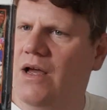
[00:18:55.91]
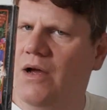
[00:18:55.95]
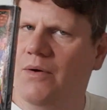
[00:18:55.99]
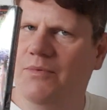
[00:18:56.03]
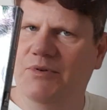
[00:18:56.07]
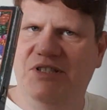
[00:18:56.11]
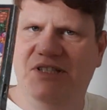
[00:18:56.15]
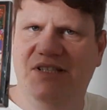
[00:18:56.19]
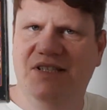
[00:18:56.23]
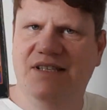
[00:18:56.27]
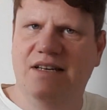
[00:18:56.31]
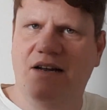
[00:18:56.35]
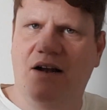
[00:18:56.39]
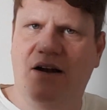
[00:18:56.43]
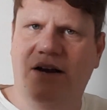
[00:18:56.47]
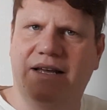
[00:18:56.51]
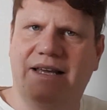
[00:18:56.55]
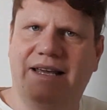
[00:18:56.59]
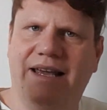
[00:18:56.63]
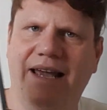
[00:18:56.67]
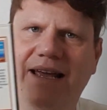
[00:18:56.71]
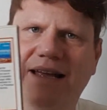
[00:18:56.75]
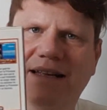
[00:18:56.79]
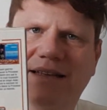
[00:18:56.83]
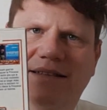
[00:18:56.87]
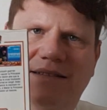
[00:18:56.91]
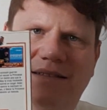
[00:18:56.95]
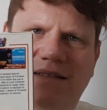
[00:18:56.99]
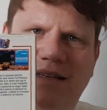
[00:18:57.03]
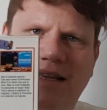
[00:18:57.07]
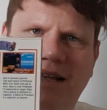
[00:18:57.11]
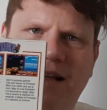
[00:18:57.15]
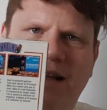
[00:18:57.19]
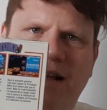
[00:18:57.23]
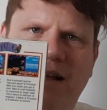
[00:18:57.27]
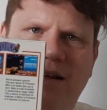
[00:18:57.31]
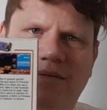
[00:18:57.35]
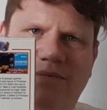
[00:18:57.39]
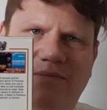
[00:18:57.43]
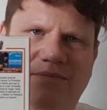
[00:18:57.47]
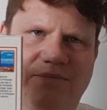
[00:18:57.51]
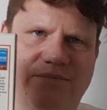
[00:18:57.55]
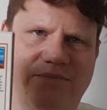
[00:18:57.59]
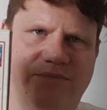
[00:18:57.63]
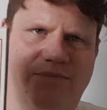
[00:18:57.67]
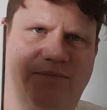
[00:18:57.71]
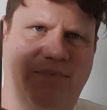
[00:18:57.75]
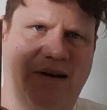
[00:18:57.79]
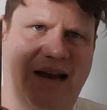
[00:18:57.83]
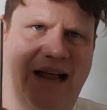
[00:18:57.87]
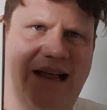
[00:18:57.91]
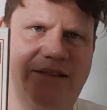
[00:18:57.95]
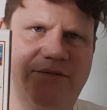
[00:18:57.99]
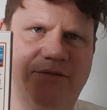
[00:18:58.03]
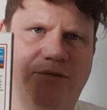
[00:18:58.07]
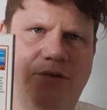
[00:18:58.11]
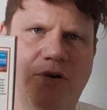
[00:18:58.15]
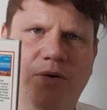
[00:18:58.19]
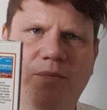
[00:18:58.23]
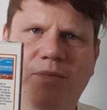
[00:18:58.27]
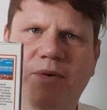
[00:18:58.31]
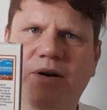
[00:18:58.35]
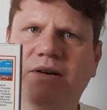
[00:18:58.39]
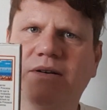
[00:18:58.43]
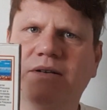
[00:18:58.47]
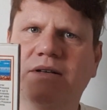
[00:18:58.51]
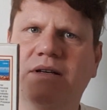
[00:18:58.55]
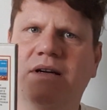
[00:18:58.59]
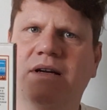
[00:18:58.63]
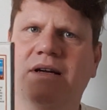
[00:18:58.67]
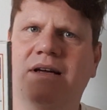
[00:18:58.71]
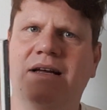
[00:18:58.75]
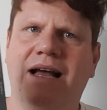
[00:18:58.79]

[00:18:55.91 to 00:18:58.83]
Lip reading: which is an arcade platformer.